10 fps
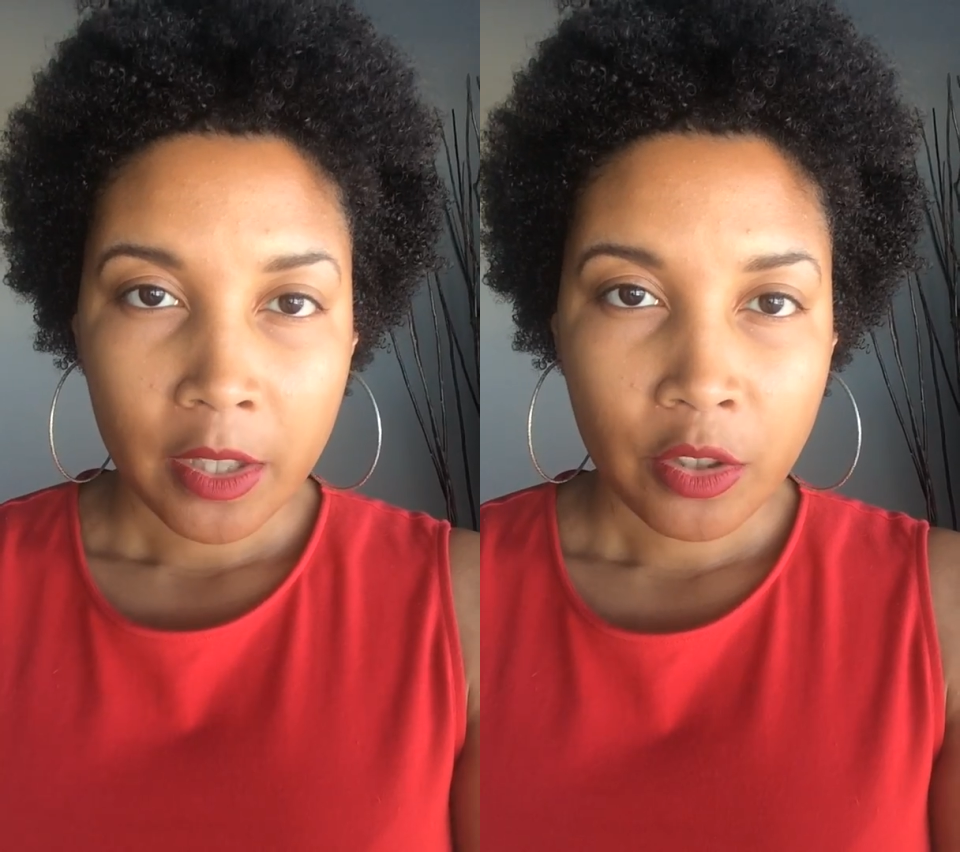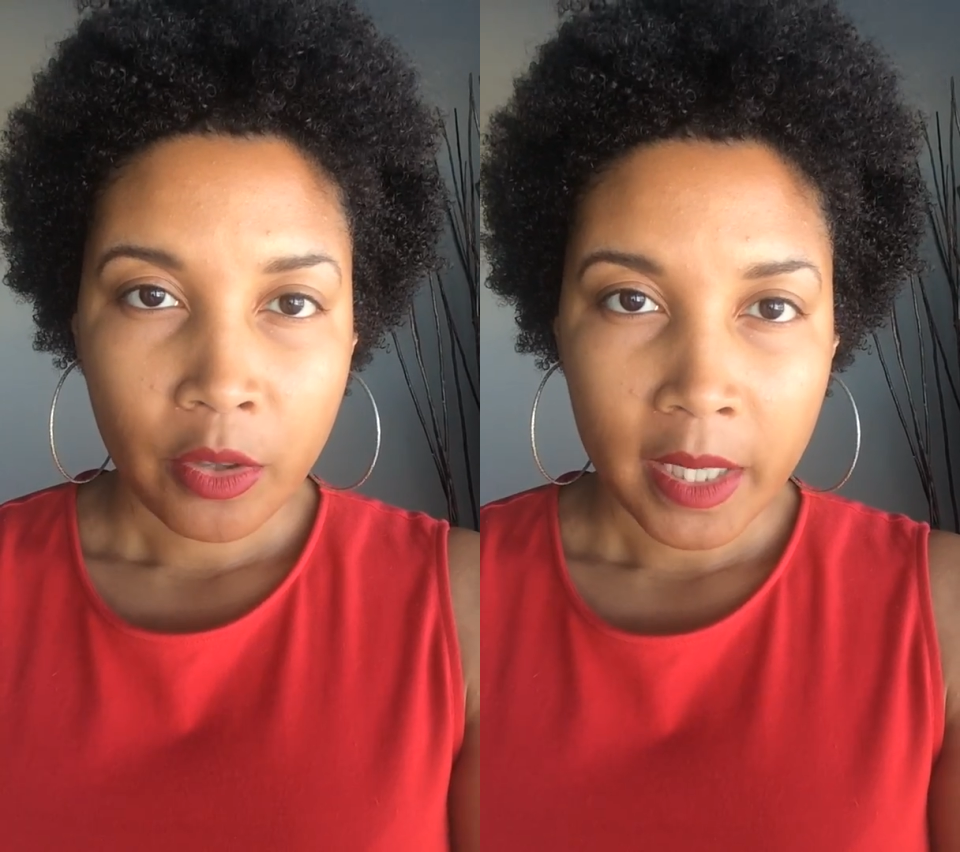
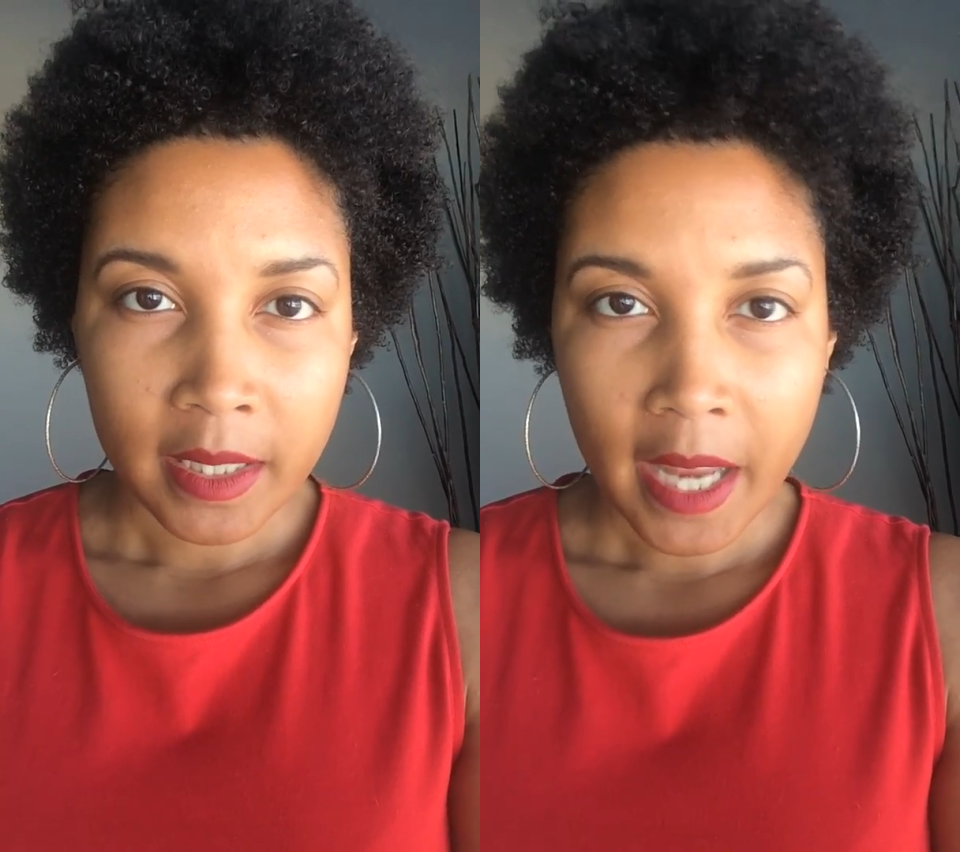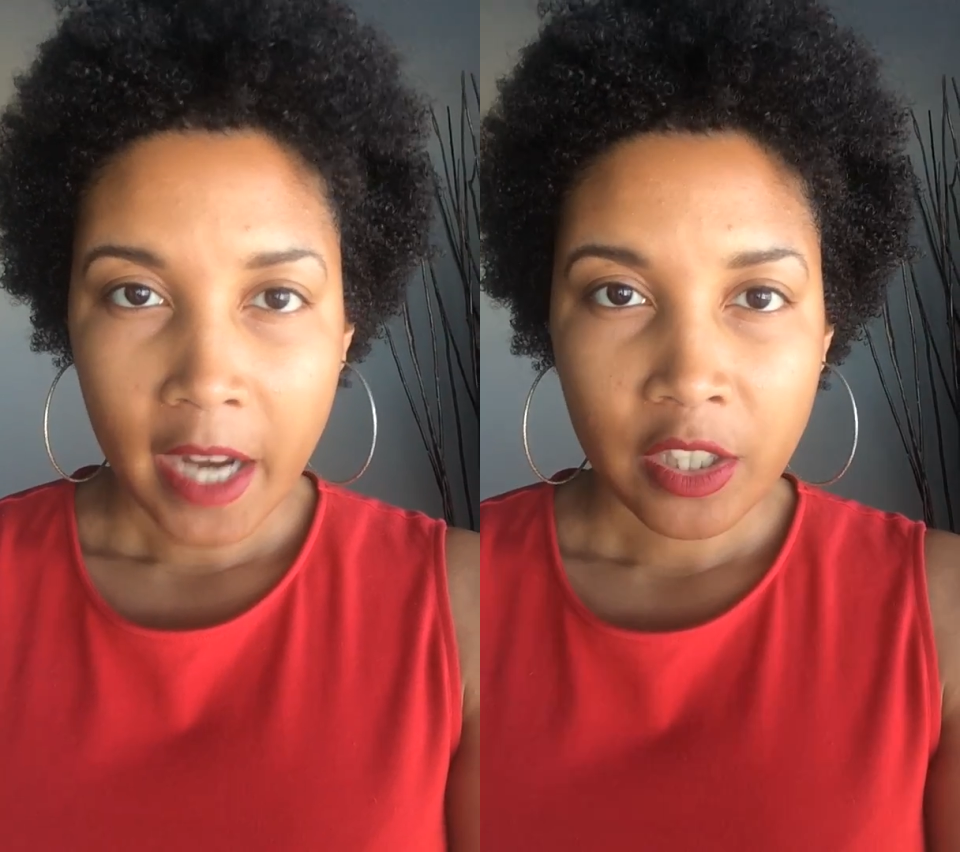the
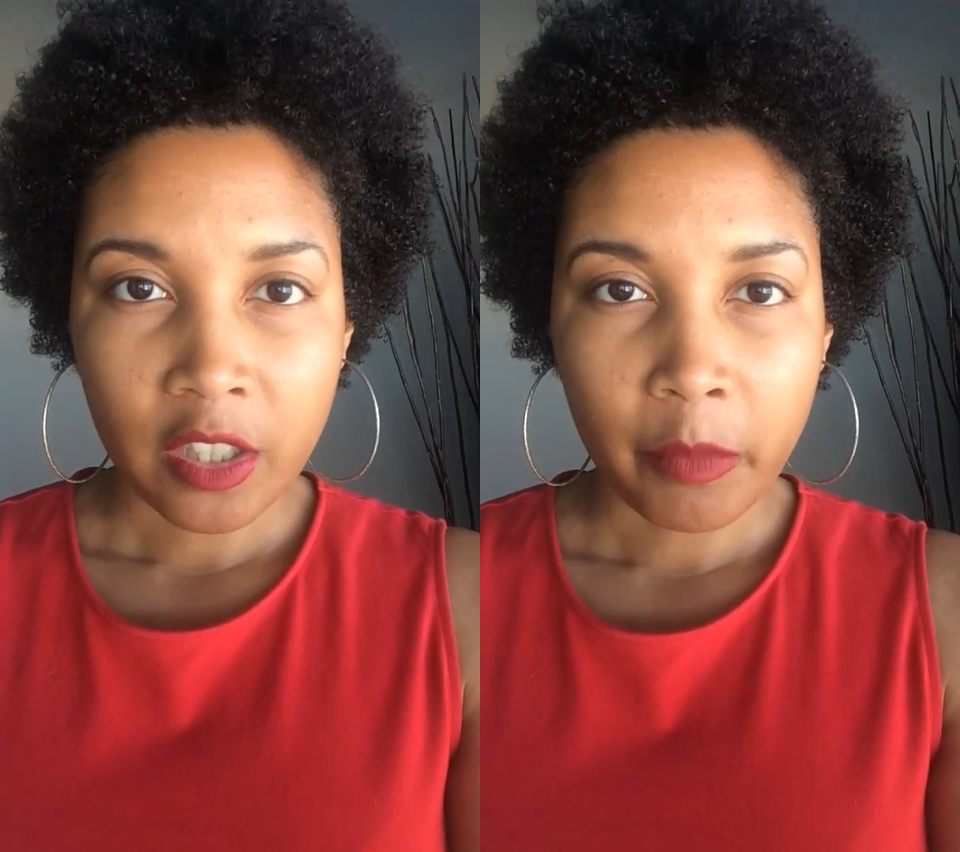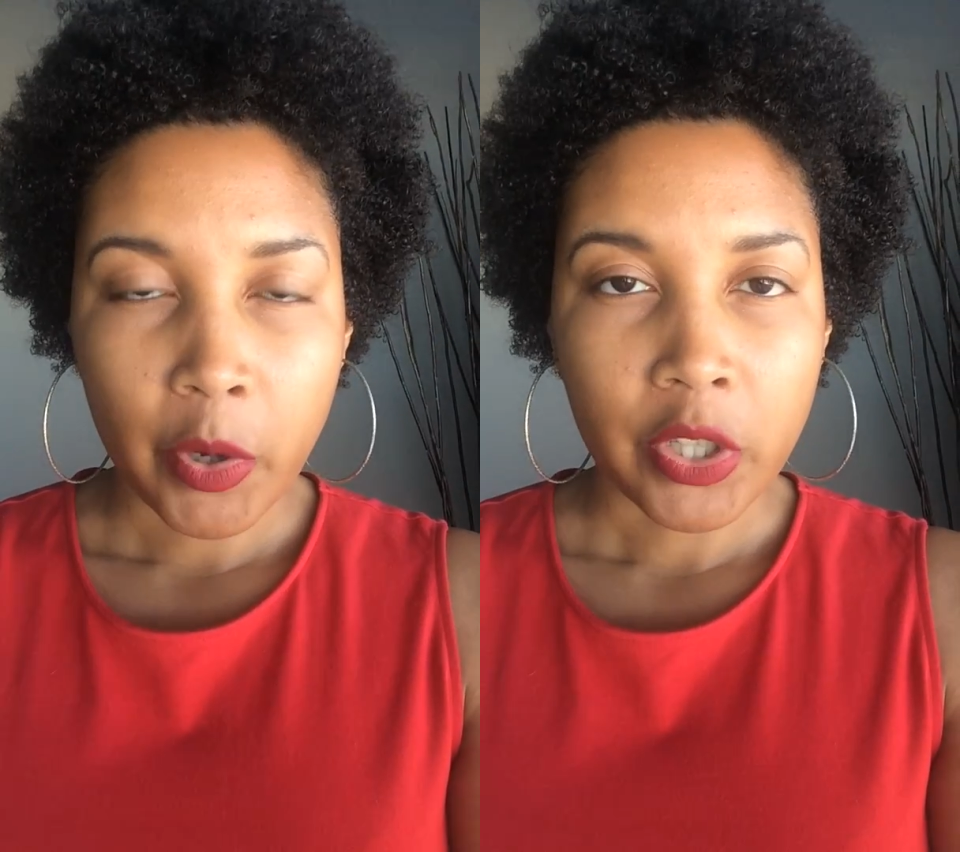
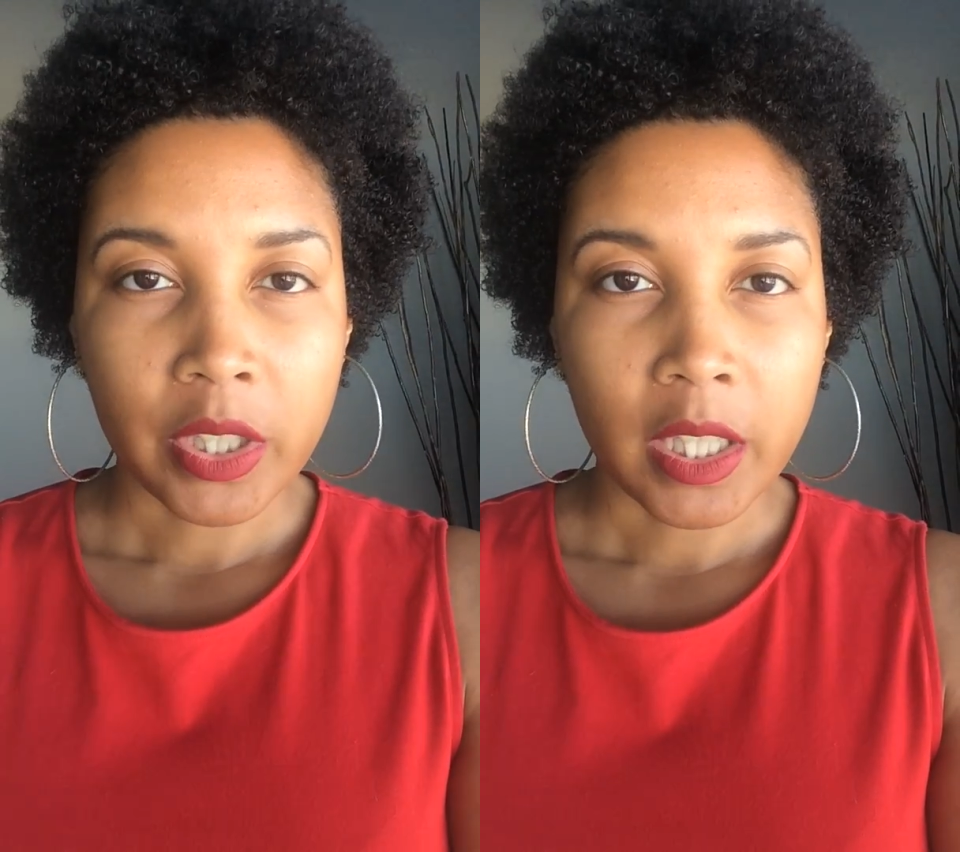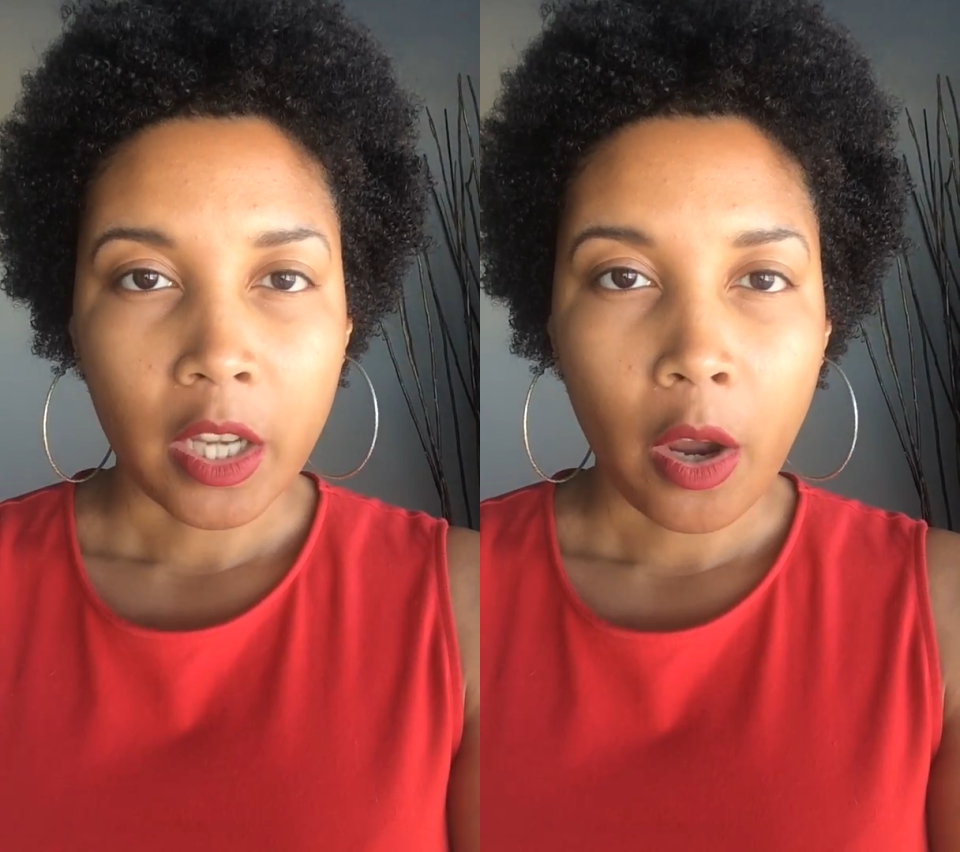transaction of
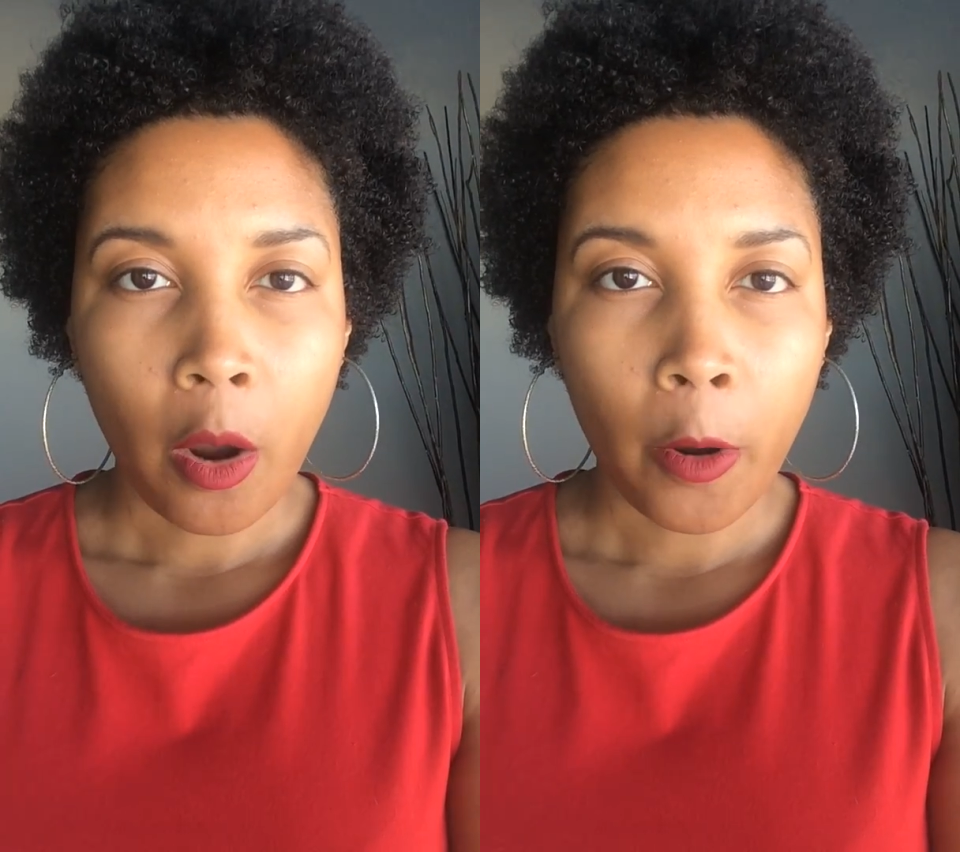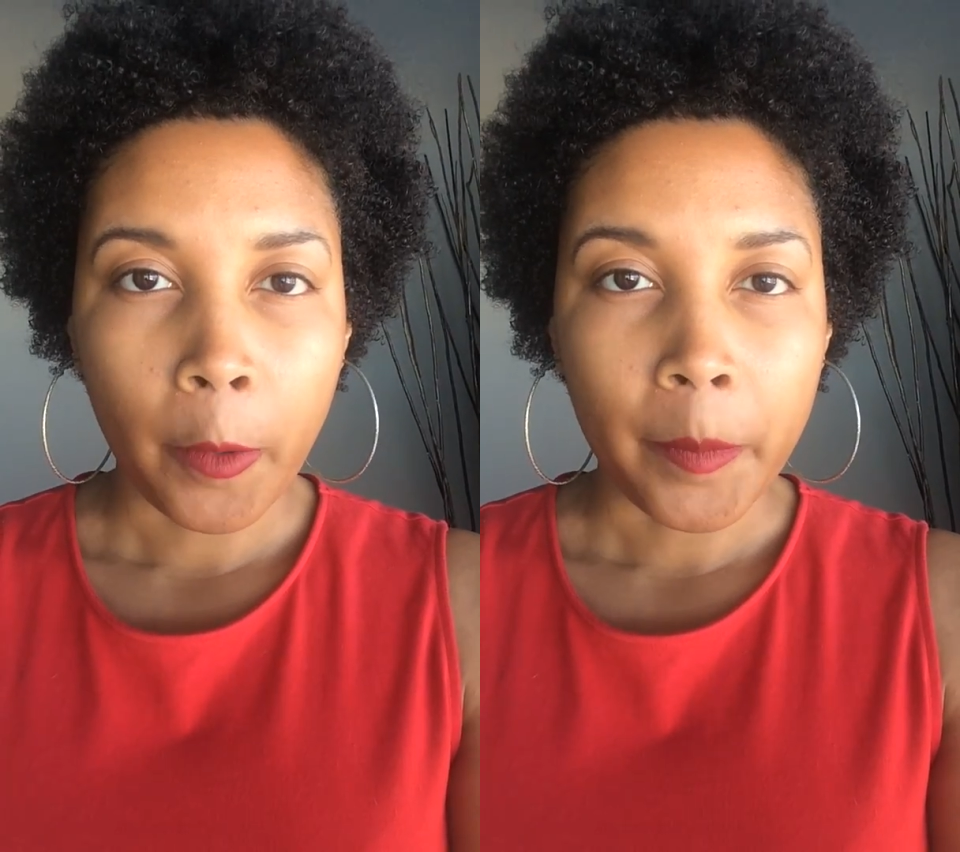purchasing a
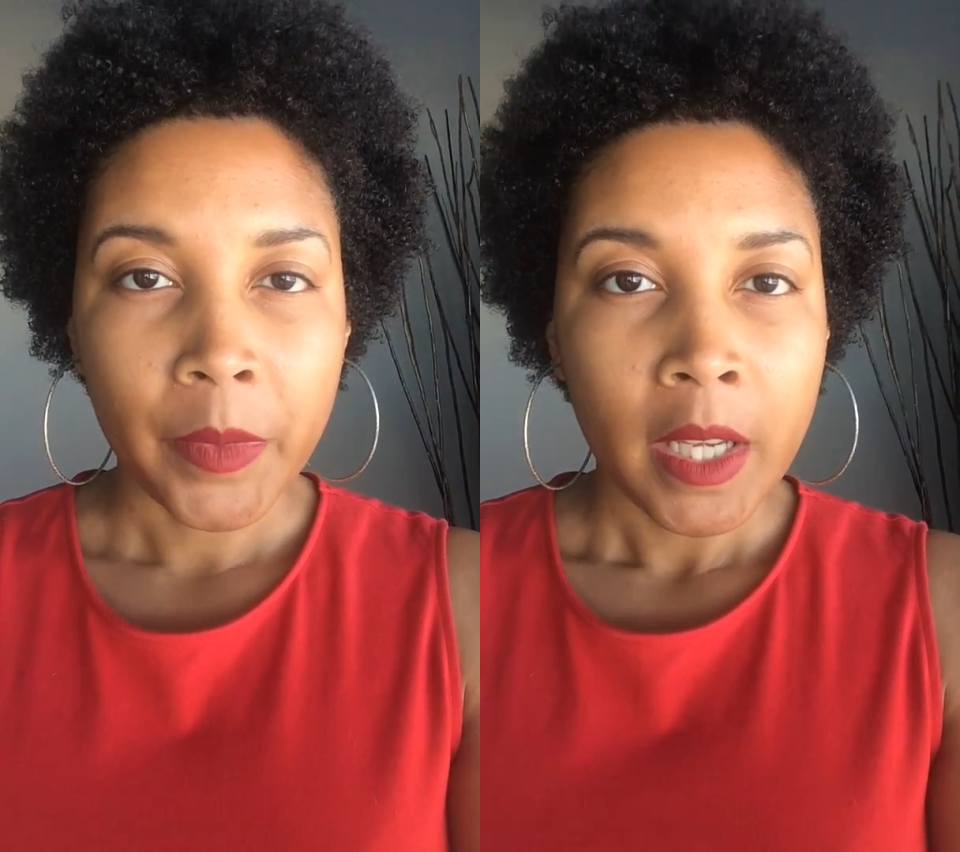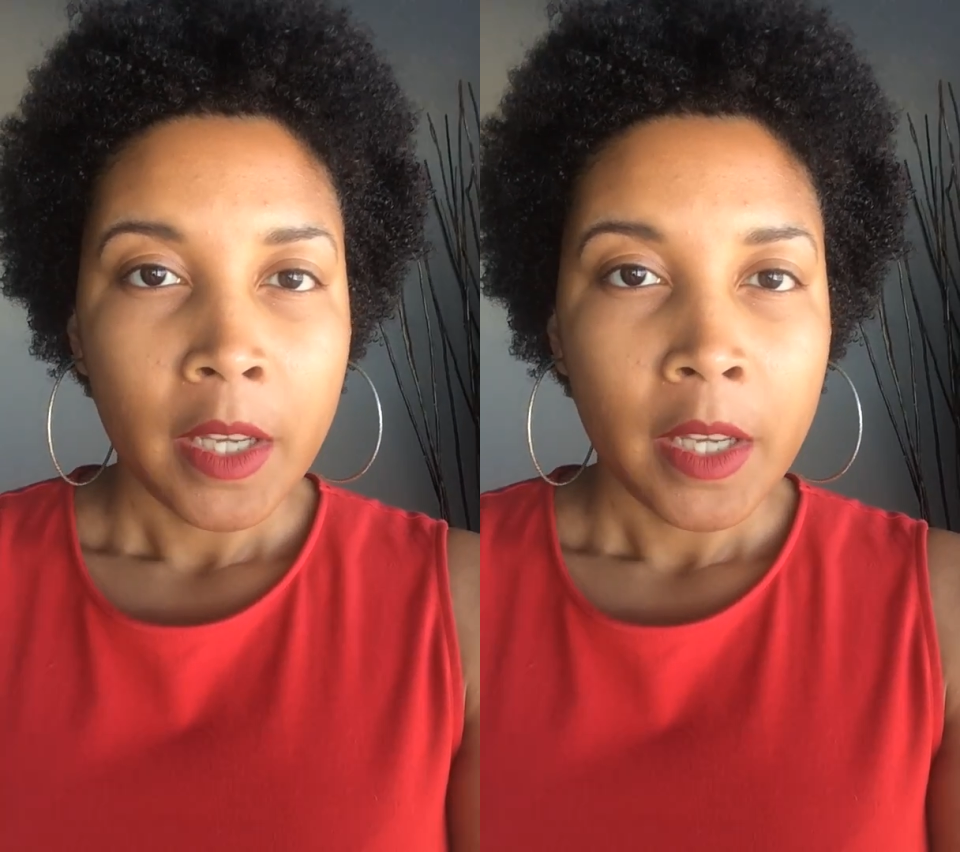home.